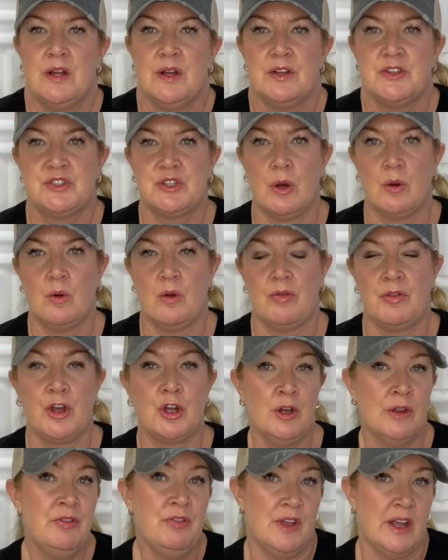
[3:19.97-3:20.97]
So the
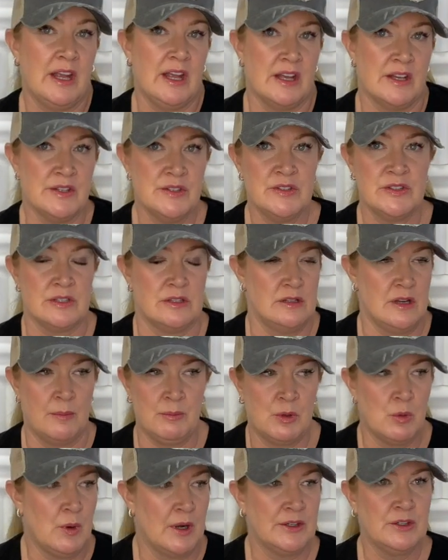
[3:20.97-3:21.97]
good thing is,
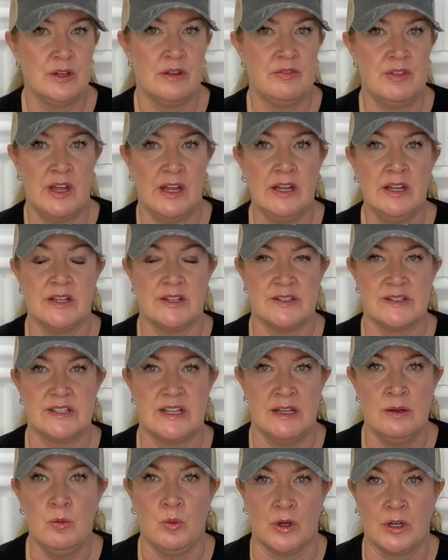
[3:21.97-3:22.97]
number one good thing is
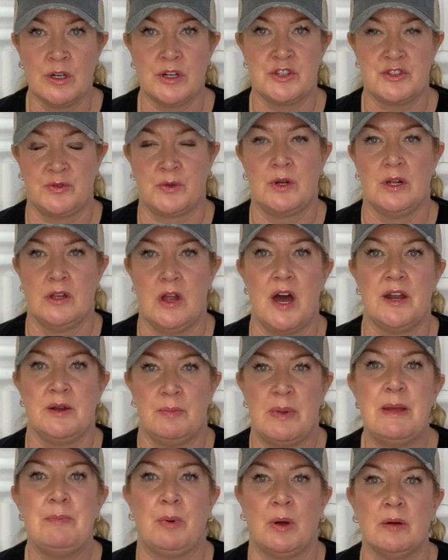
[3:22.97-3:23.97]
it works for a lot of
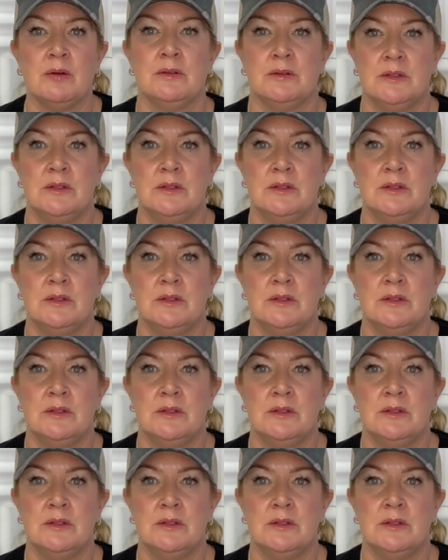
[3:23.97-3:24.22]
people.